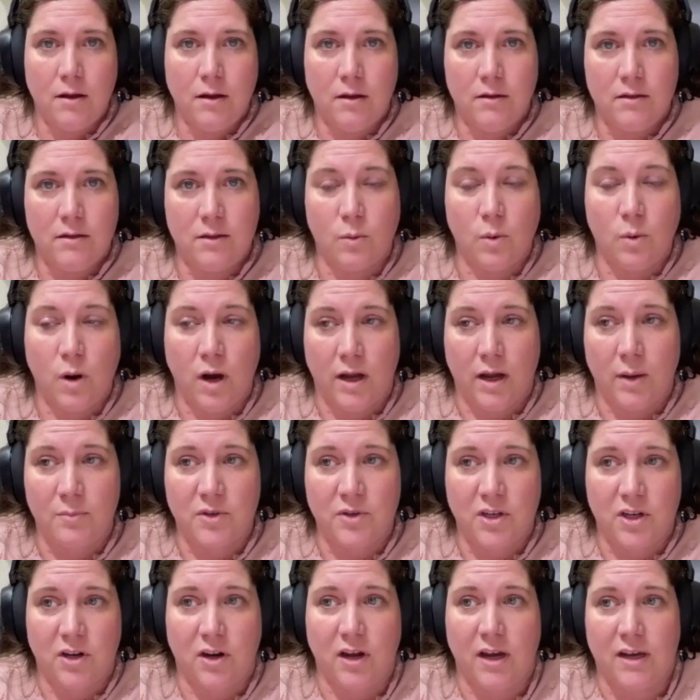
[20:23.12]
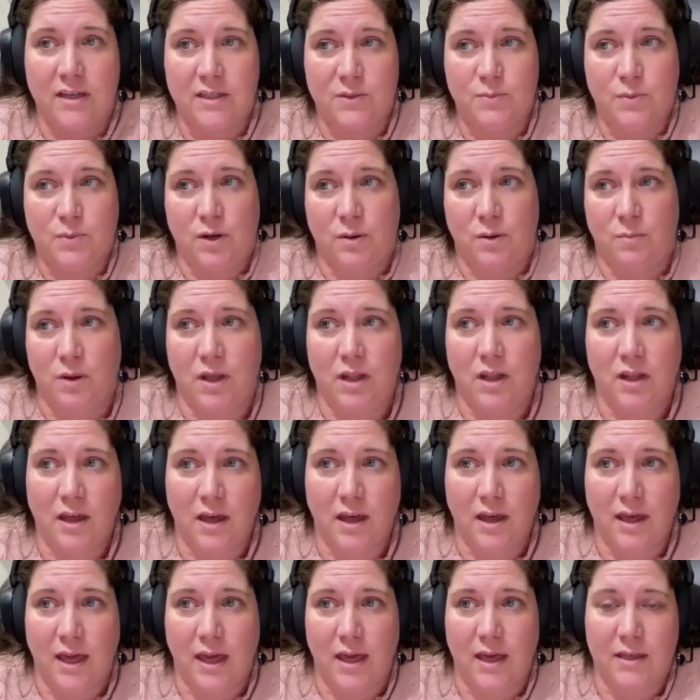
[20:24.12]
To walk up to your husband and be
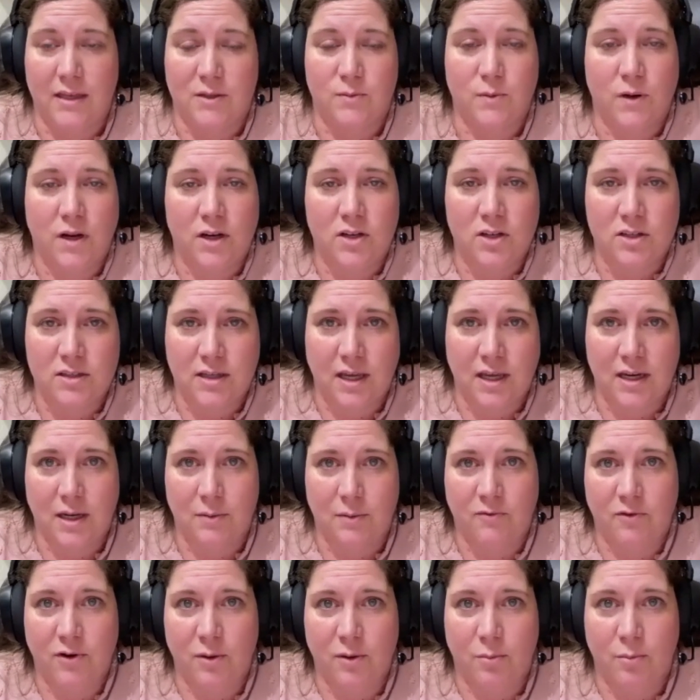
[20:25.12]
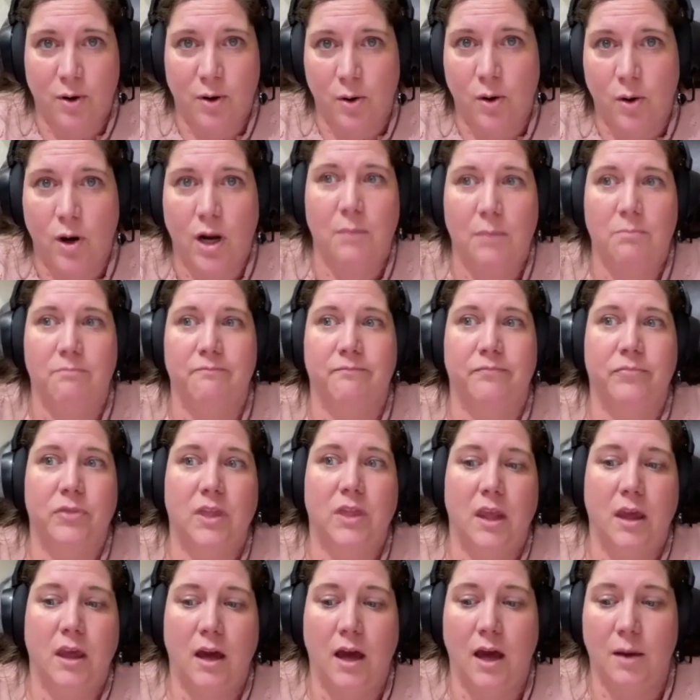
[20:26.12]
like, hey, guess what? I just signed up for a program.
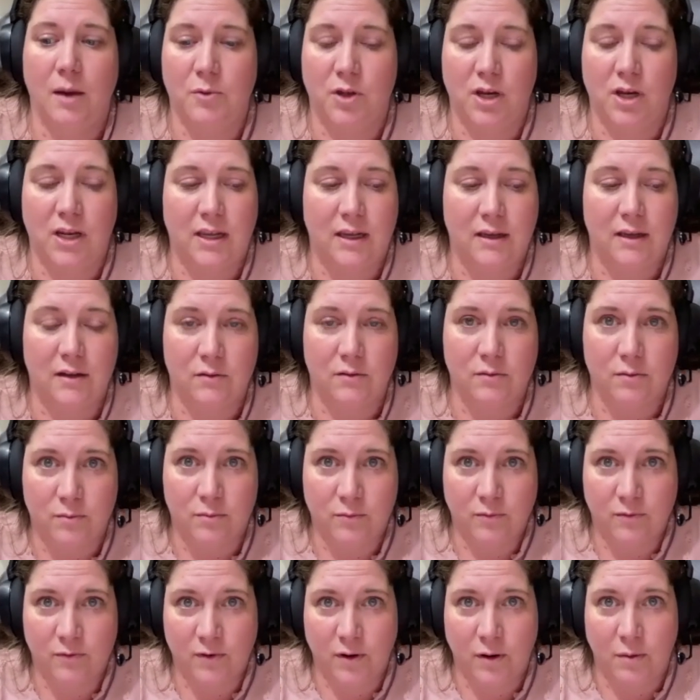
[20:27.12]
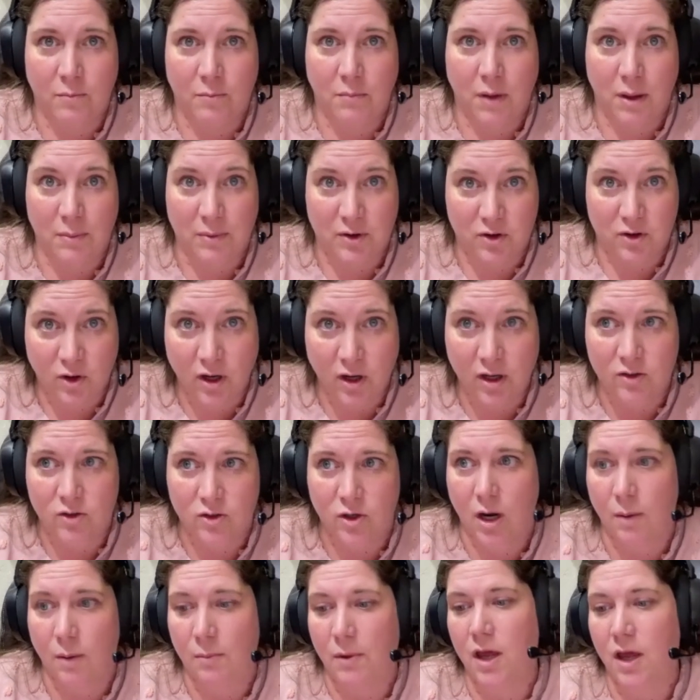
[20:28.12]
I'm going to heal from my betrayal
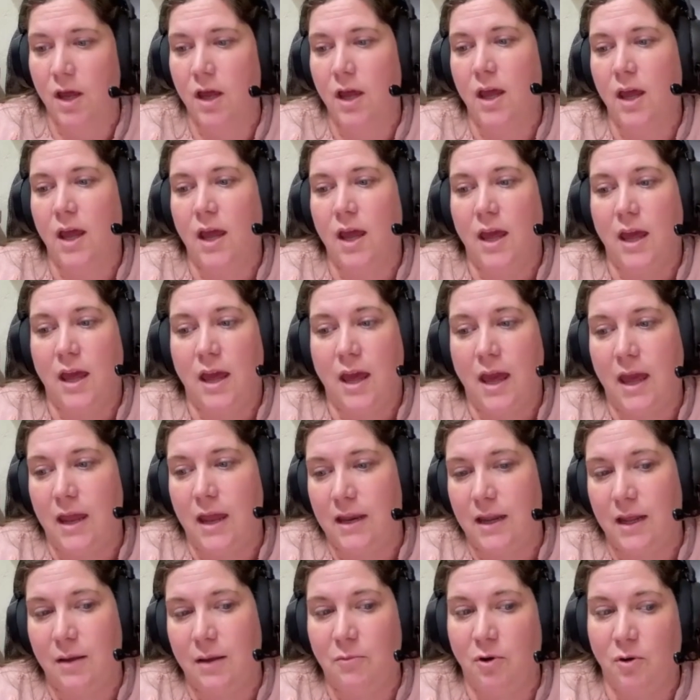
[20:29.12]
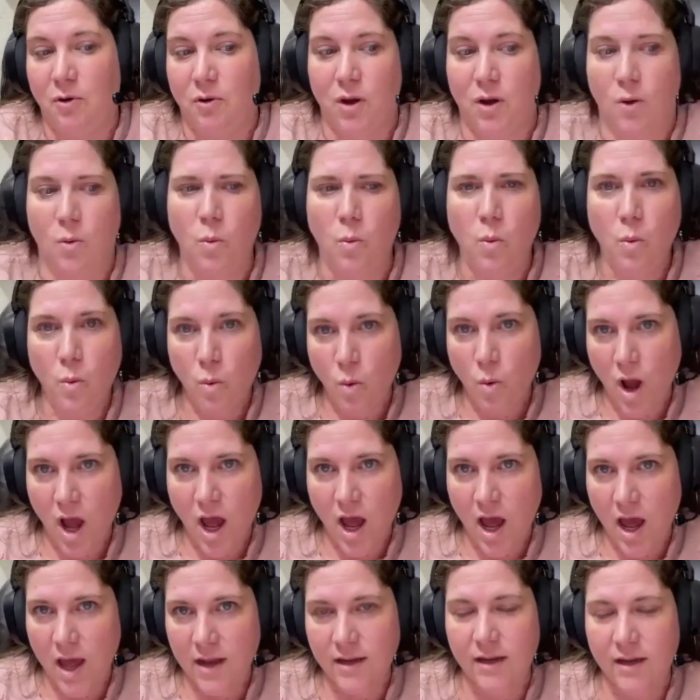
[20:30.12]
trauma. And him going,
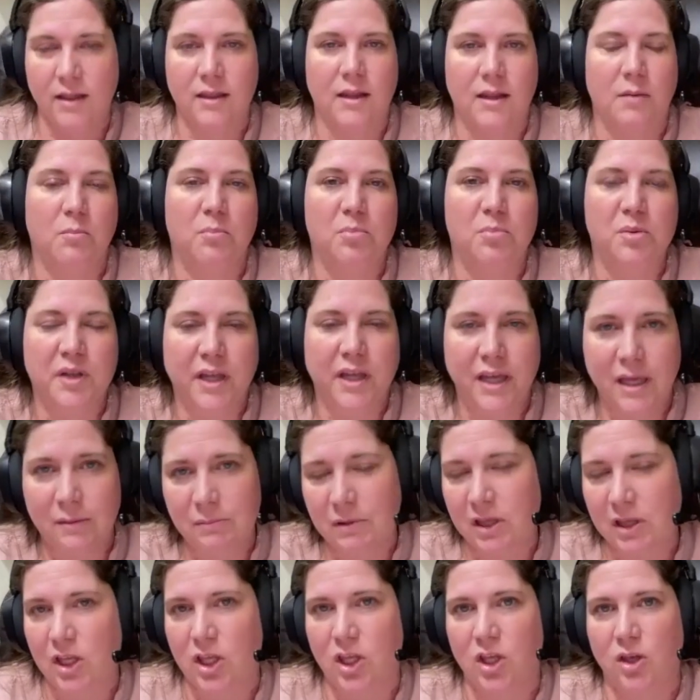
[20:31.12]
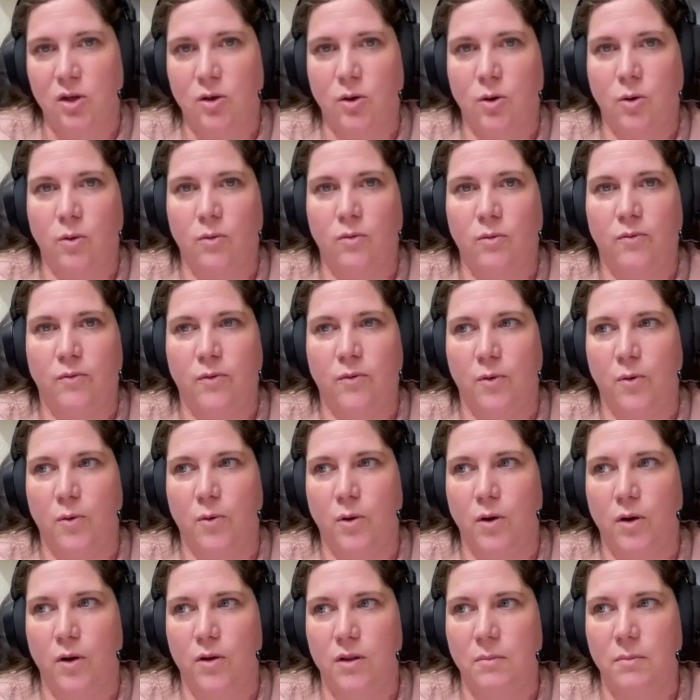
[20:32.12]
what? And then blaming you
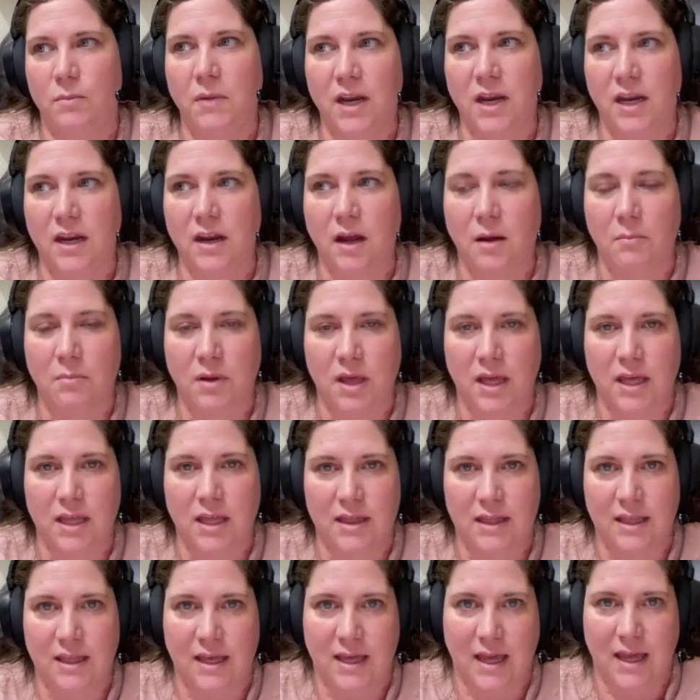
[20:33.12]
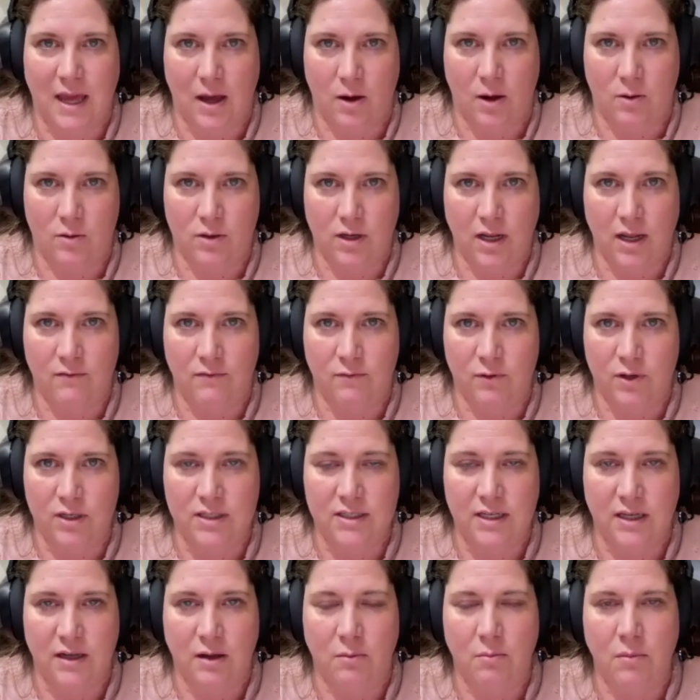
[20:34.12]
for the money not being in the account every
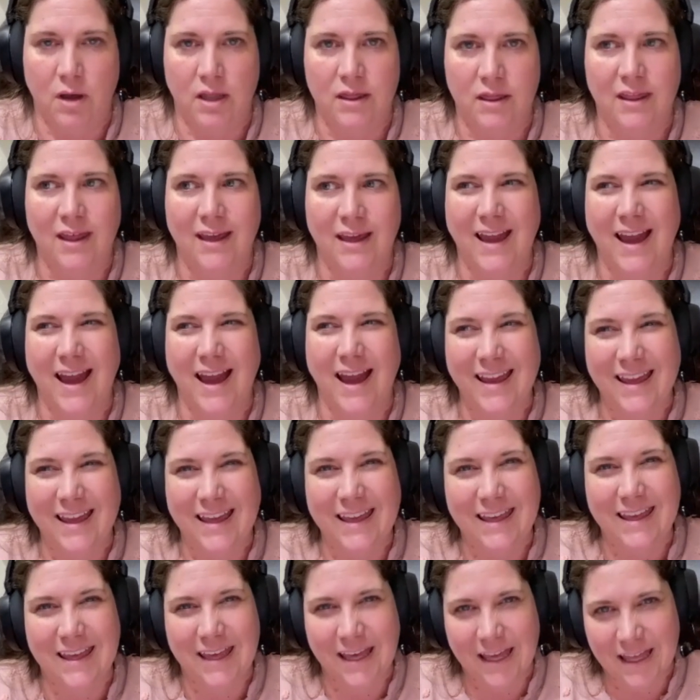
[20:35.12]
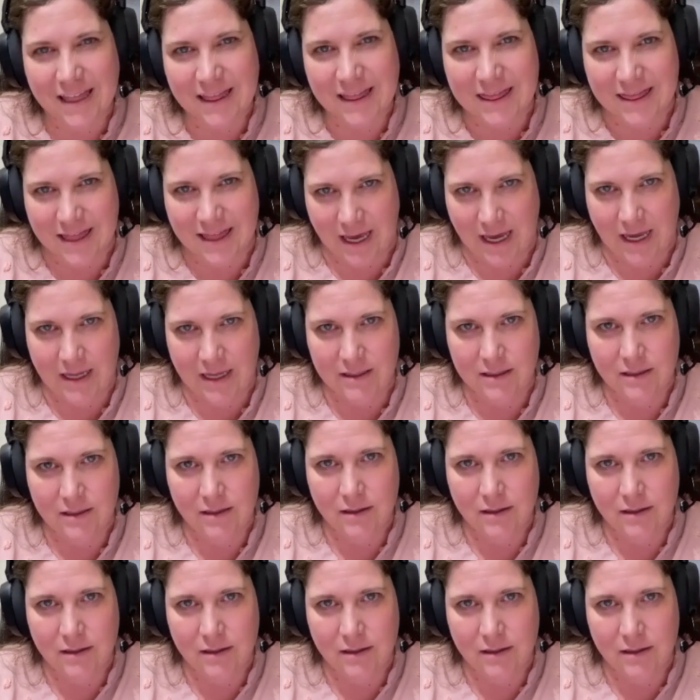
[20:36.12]
single month. Like, I get that.